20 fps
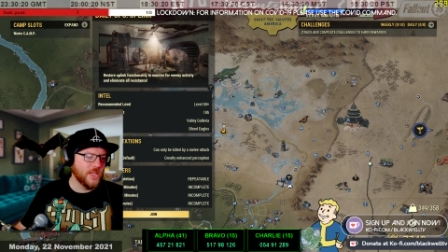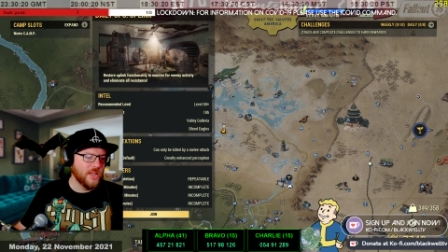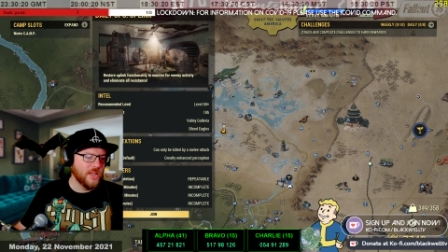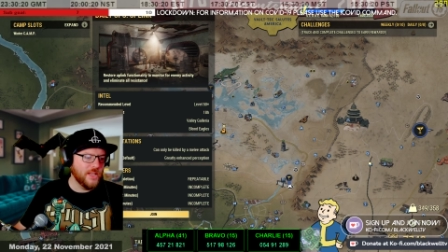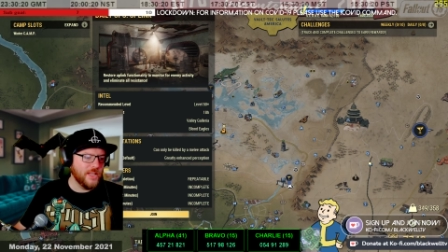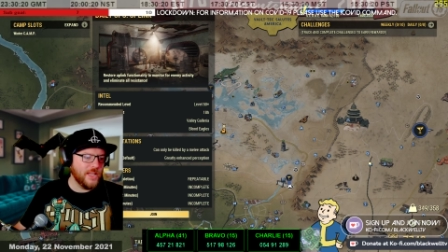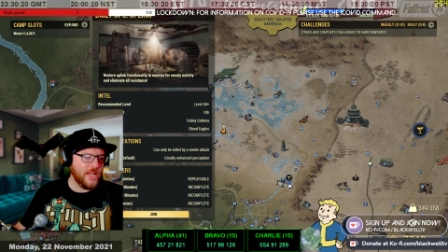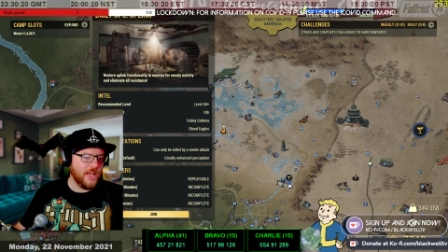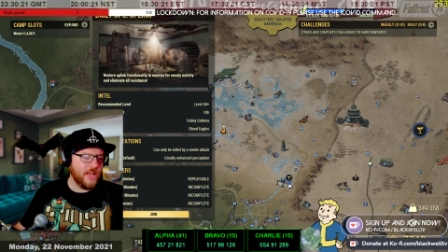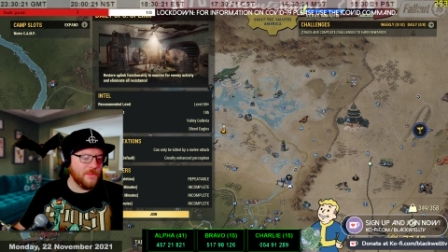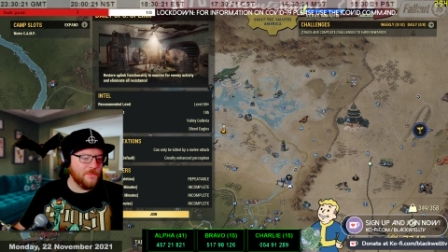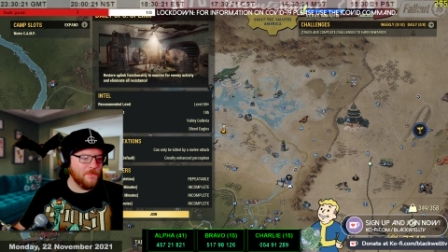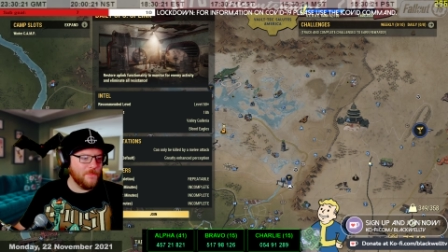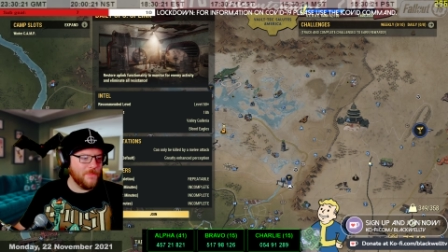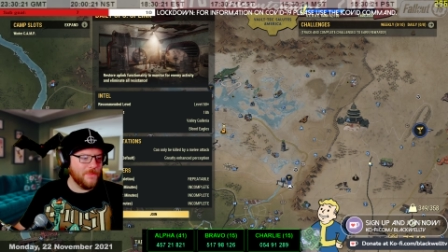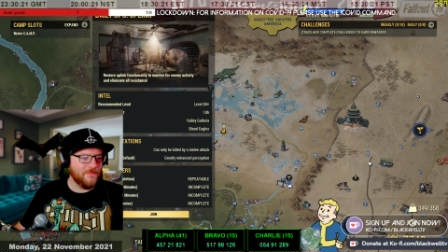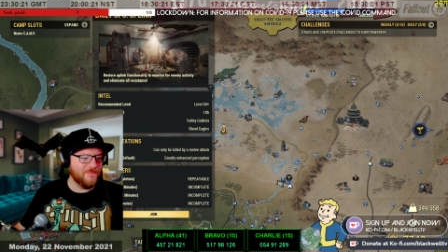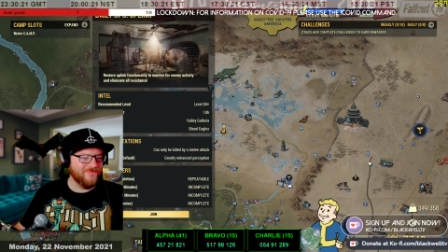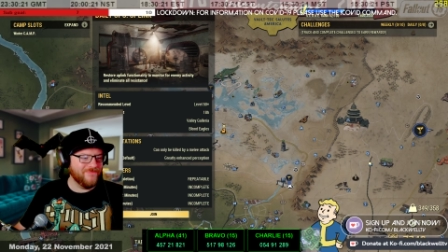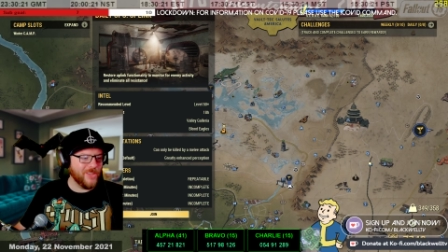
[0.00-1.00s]

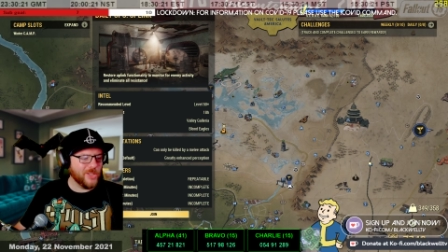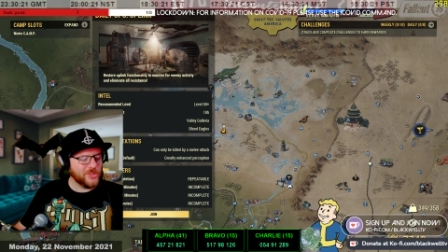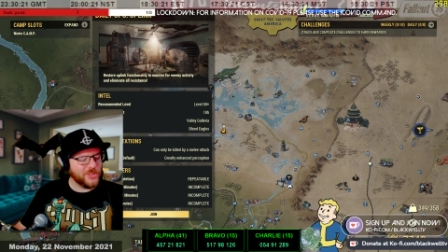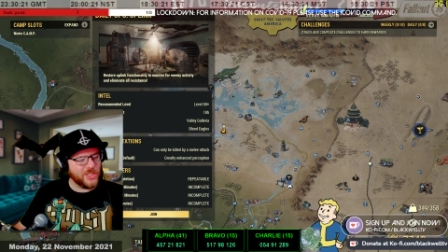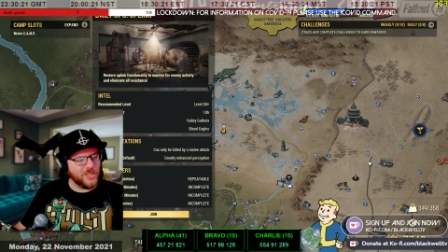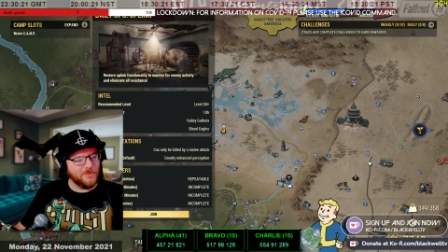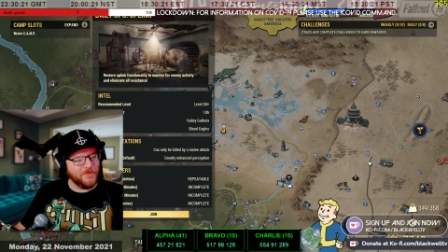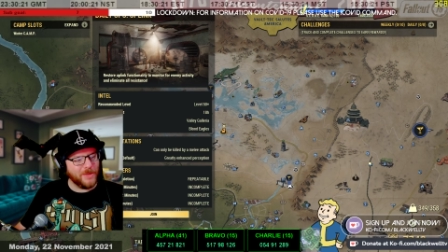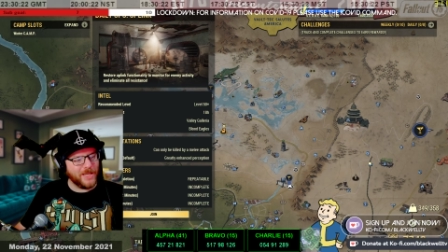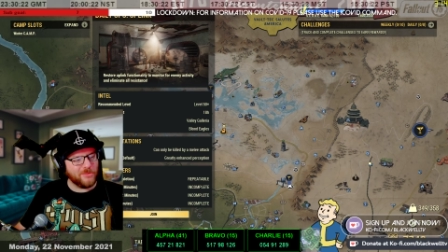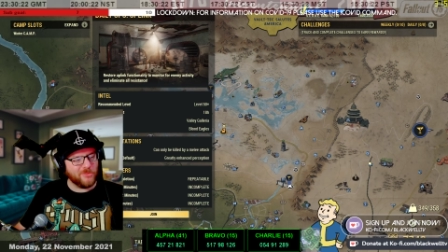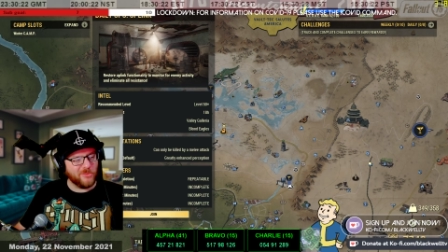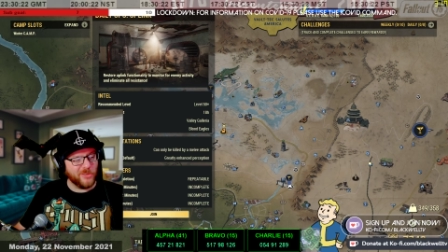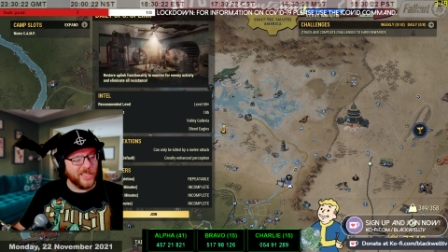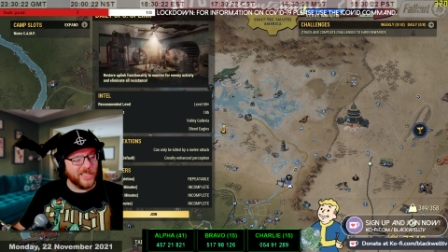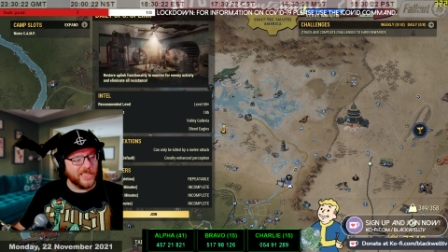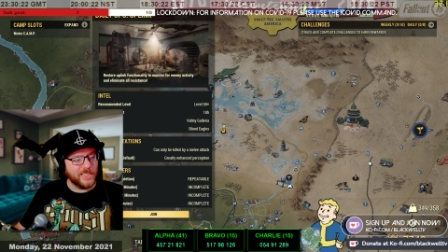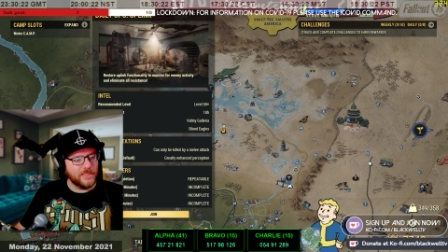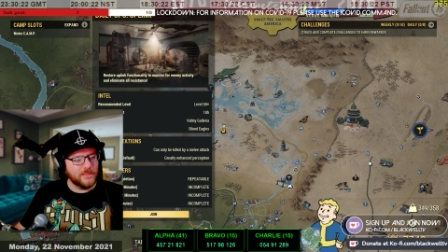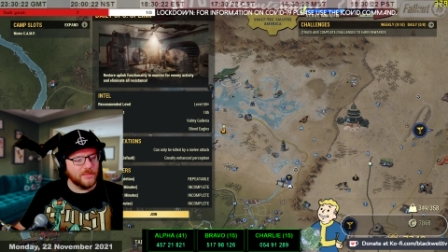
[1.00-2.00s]
Not too bad,
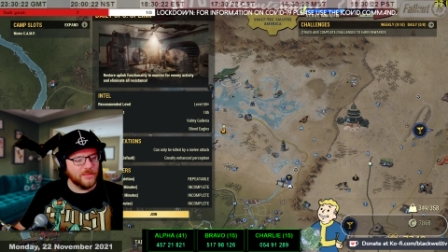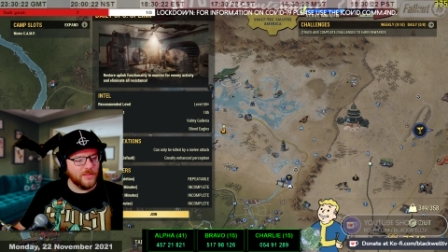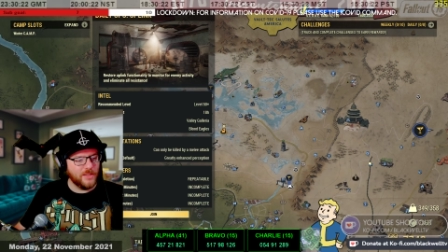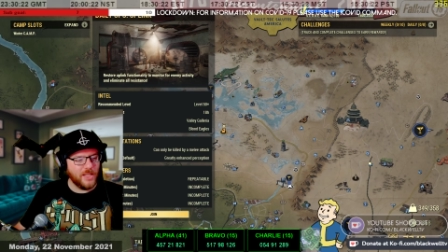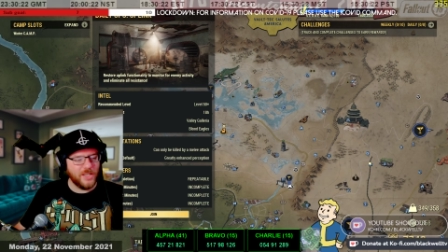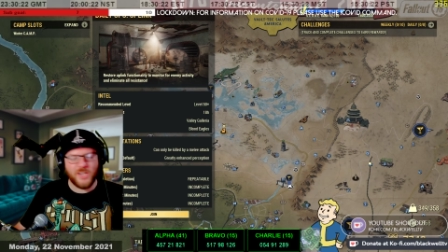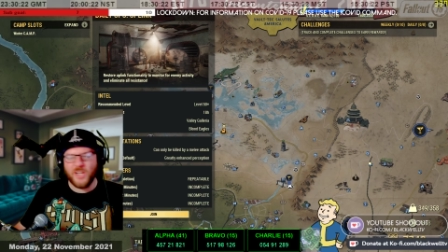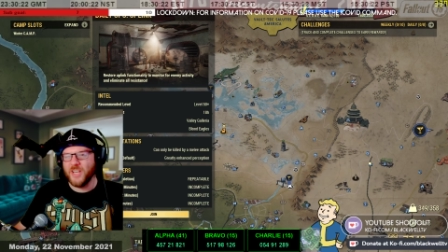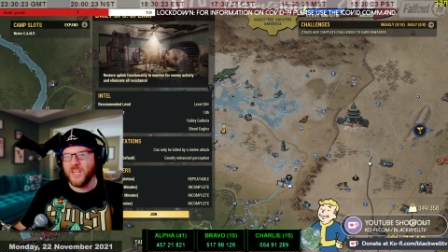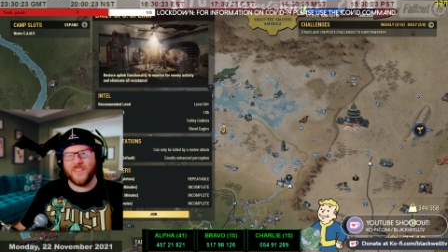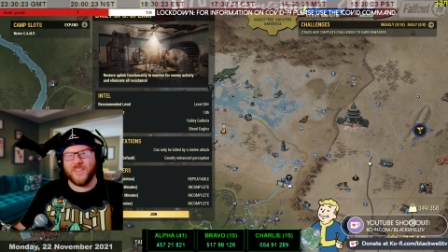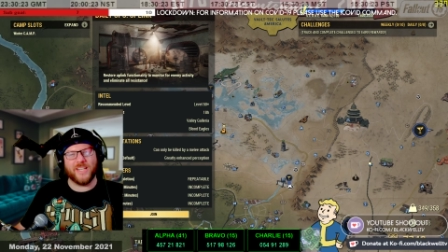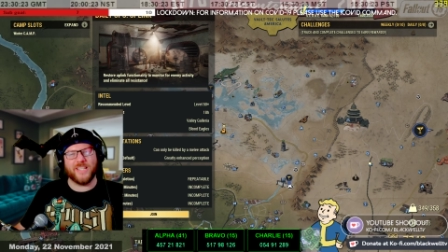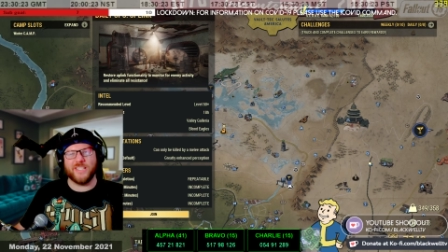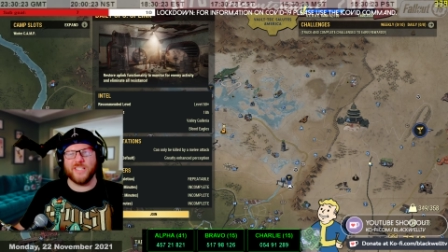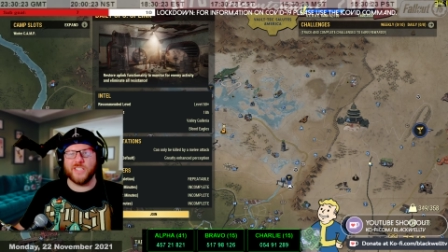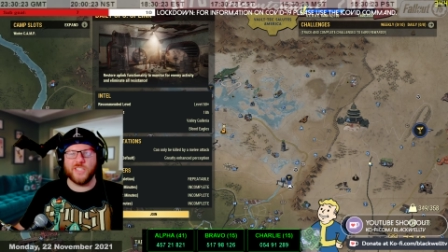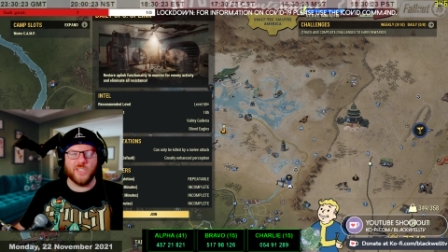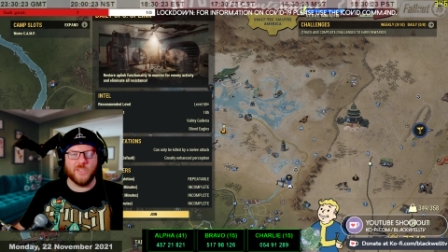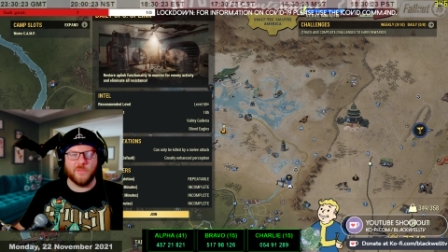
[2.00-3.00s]
really. None of these
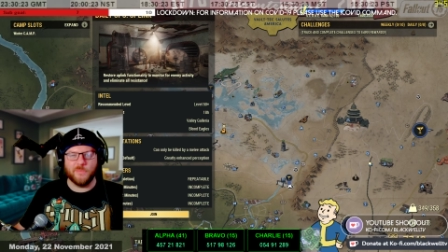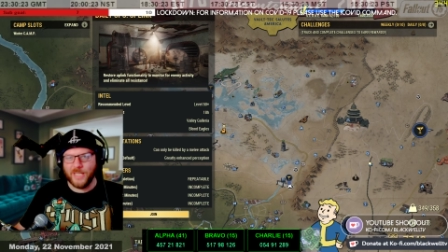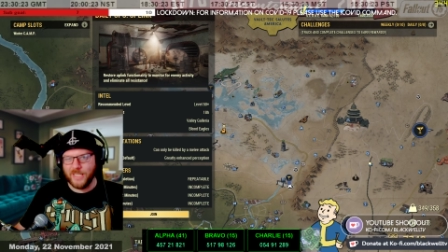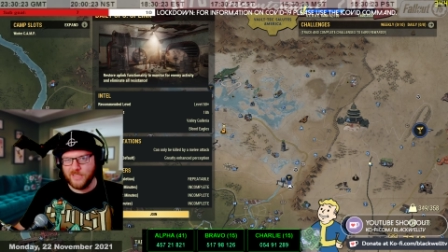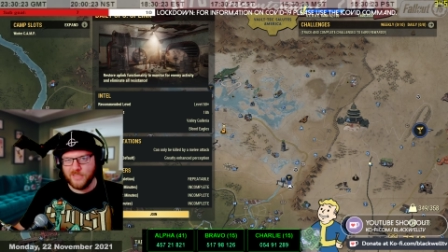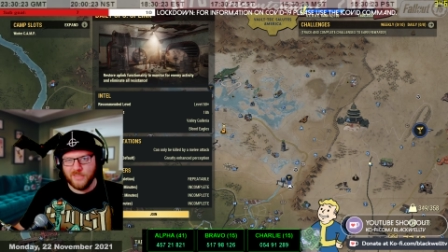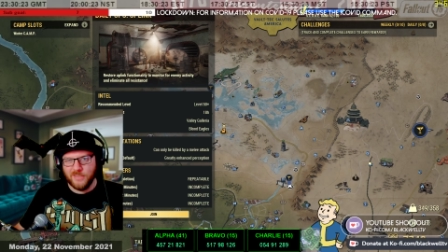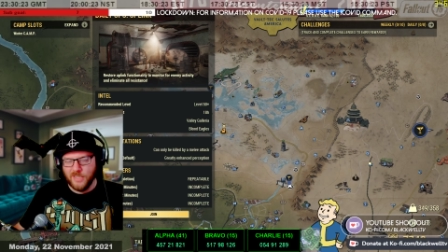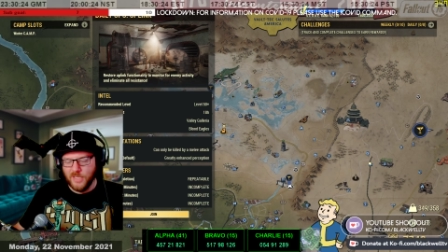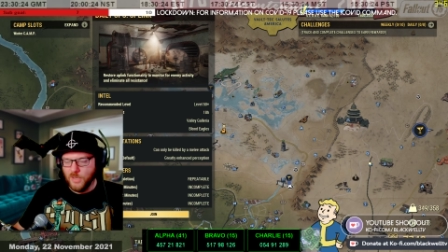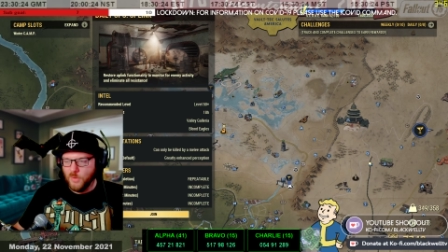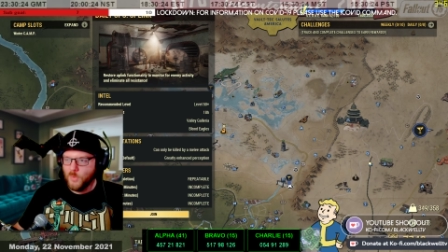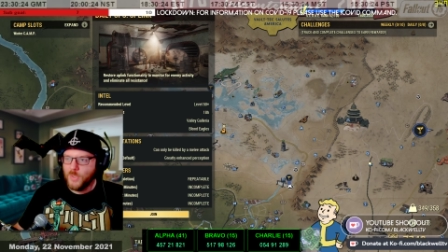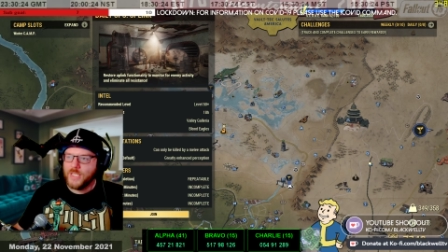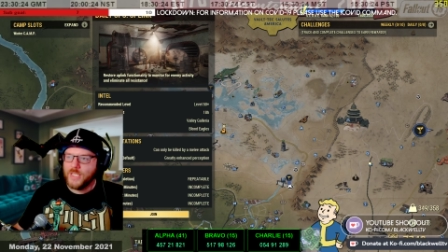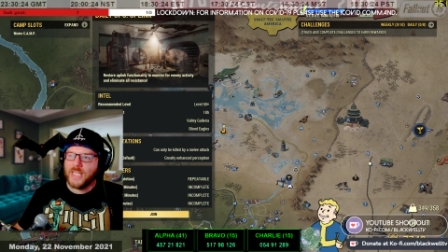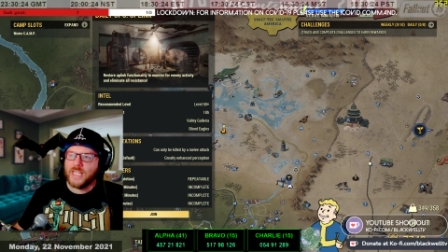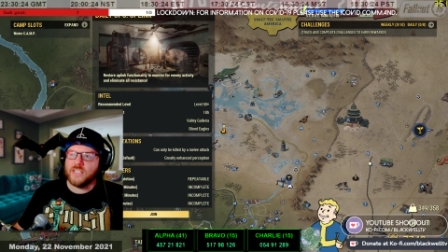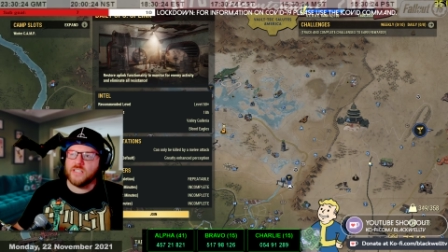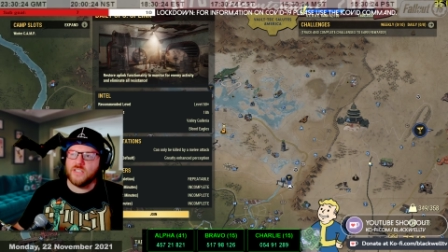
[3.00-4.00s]
are too bad. When
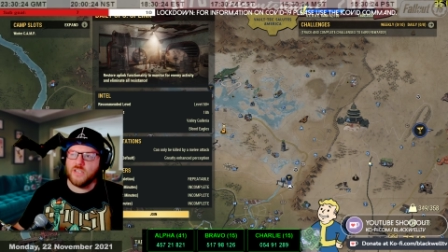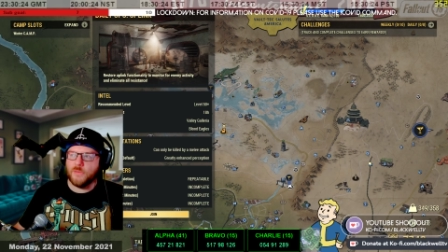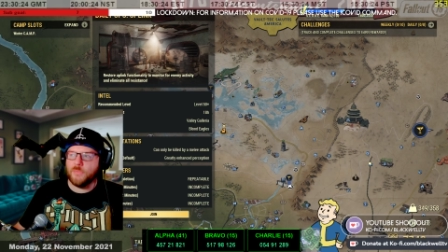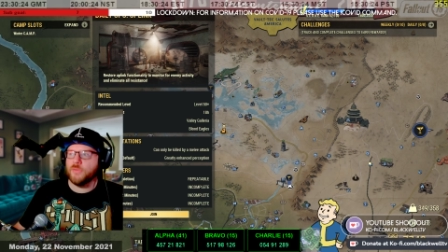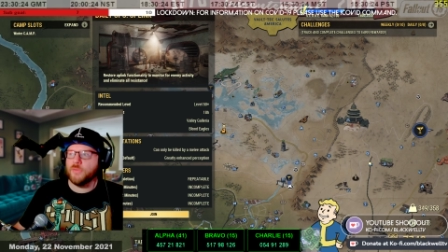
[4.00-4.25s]
you get double